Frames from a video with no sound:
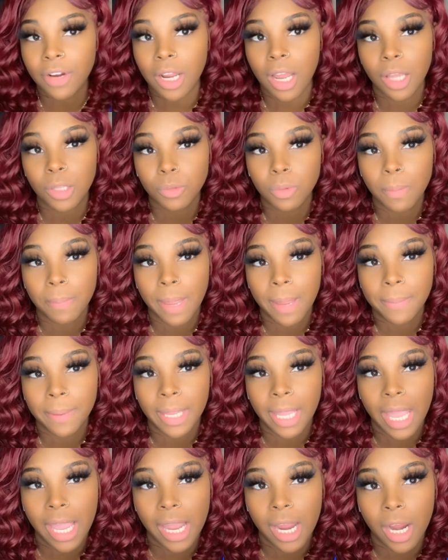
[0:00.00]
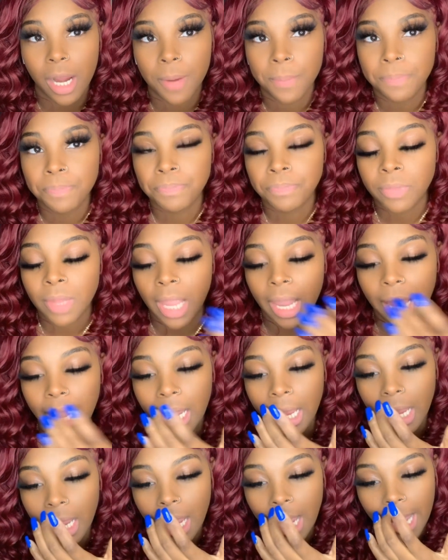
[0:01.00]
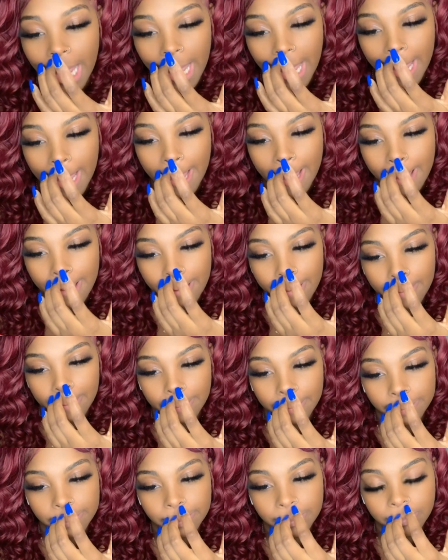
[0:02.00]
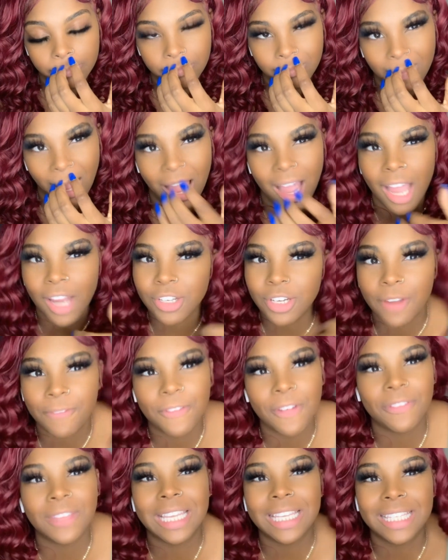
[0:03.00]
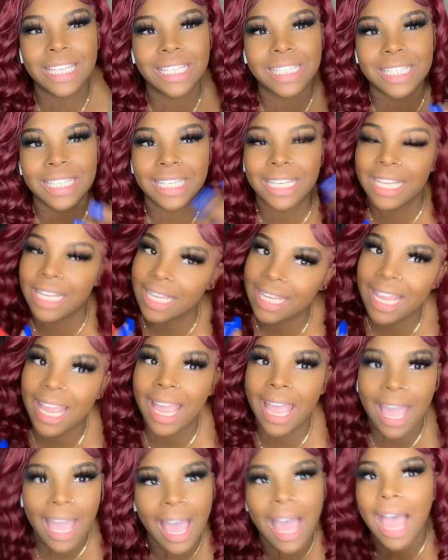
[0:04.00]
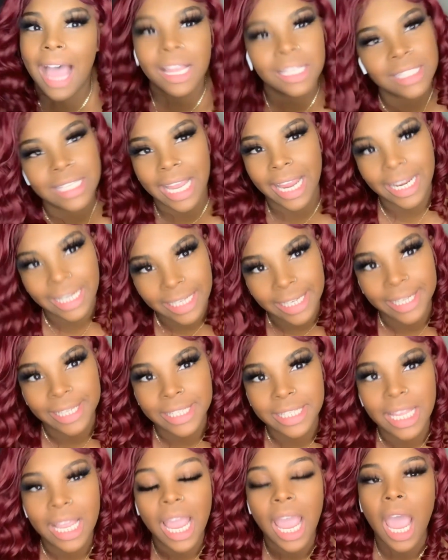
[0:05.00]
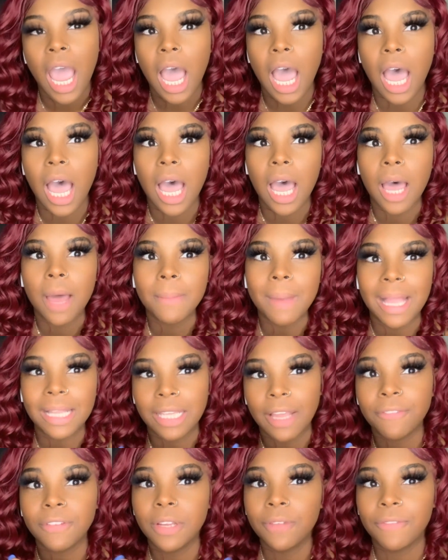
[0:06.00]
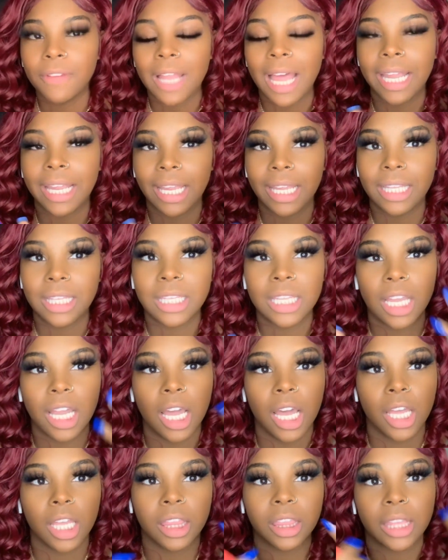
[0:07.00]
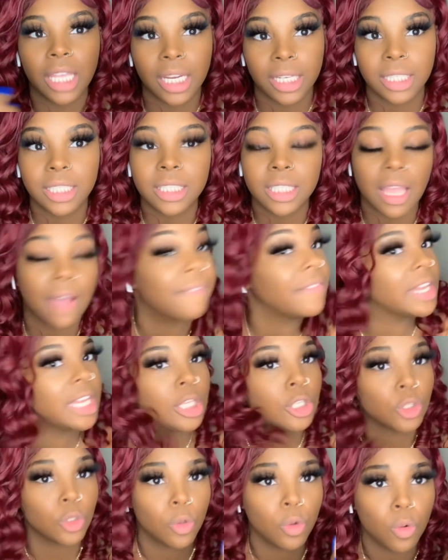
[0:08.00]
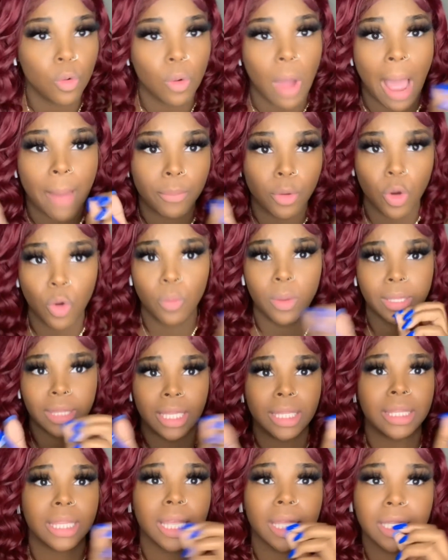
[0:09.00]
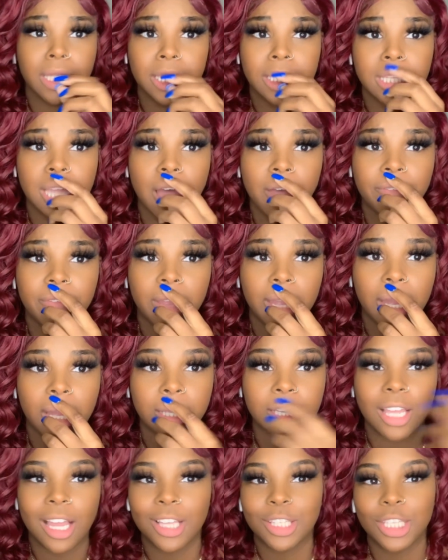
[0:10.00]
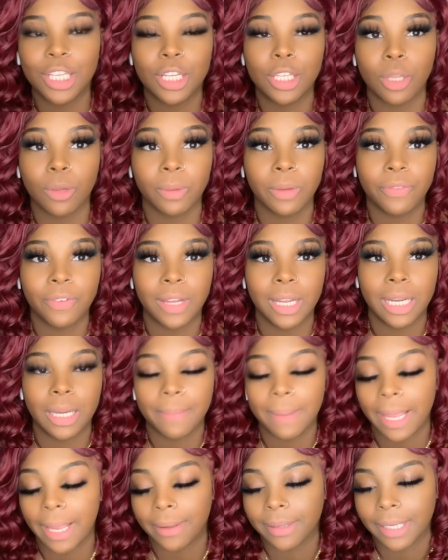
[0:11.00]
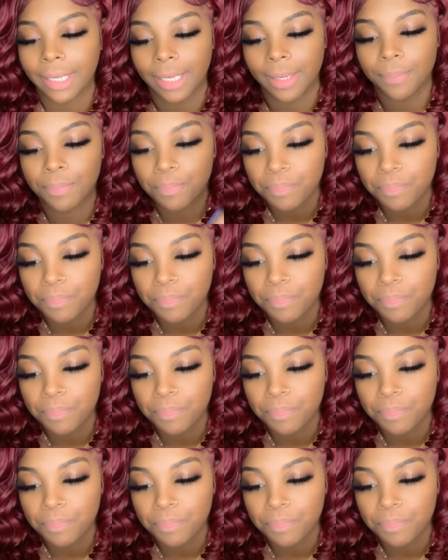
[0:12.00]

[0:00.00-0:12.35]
comes with baby hair. And um, 150 density, yeah, I'll say it is. Um, I definitely feel like the thickness of it is cool. I'm cool with the thickness of it. Y'all see Chloe foot in the back, yeah.